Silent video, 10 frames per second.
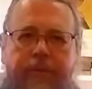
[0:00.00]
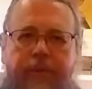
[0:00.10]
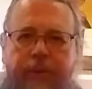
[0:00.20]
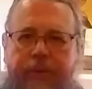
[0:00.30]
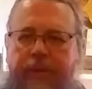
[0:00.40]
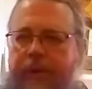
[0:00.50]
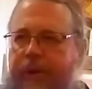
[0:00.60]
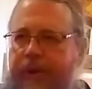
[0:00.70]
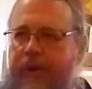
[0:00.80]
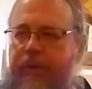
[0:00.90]
with
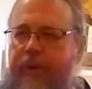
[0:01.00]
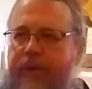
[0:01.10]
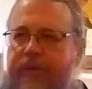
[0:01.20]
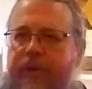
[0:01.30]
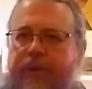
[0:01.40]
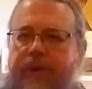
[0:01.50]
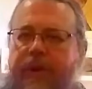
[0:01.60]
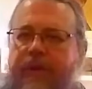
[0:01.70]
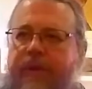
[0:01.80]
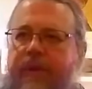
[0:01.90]
varying degrees of
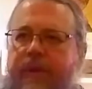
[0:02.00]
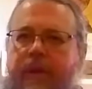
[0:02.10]
success.